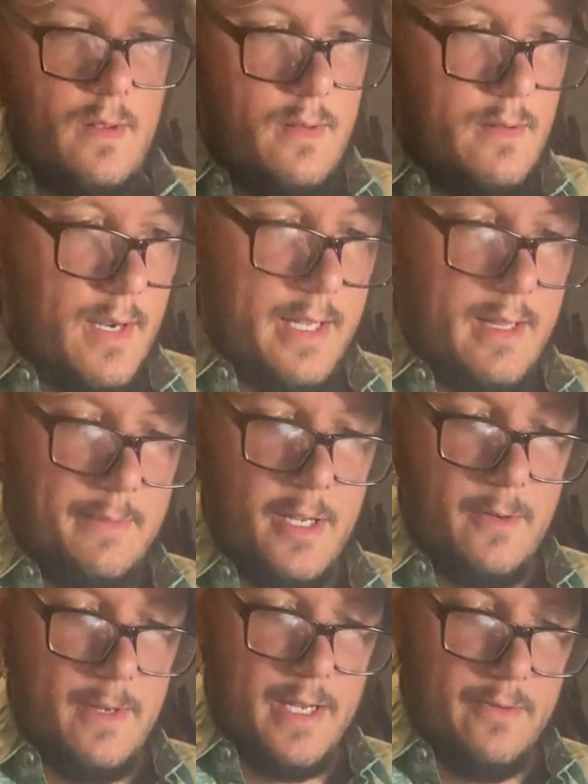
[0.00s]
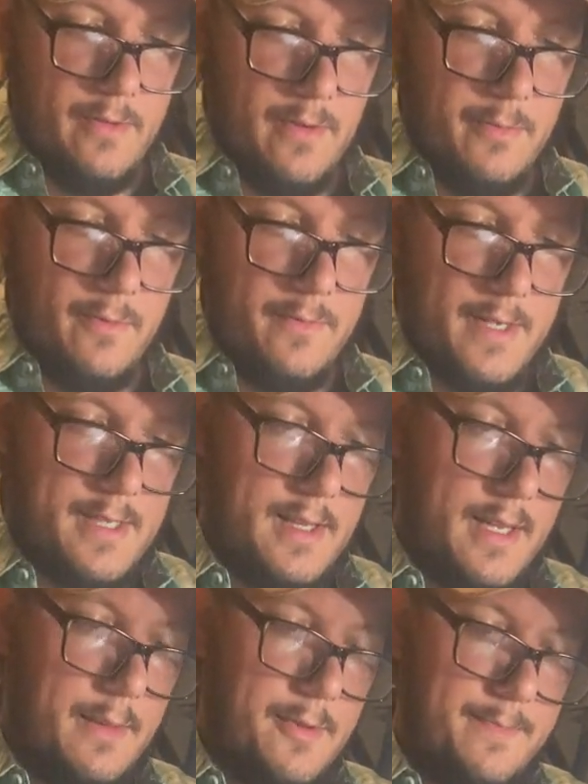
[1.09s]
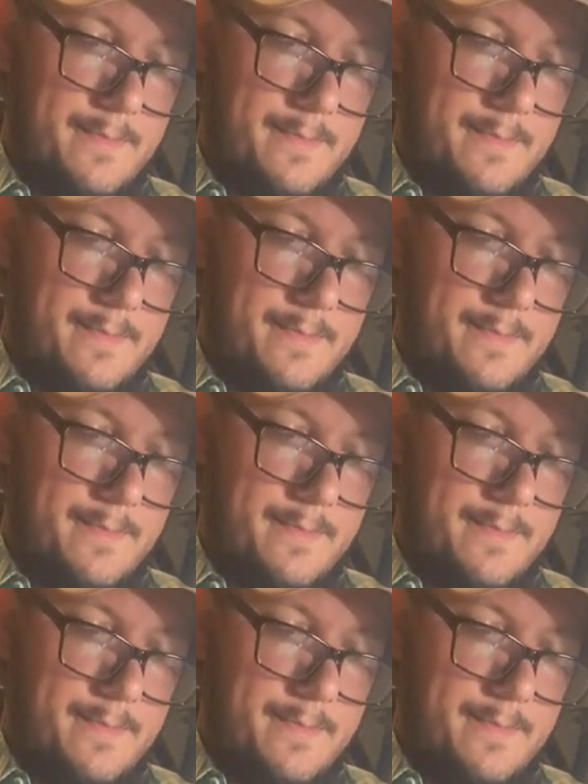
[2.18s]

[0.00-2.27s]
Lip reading: Right, let me go ahead and remove this label.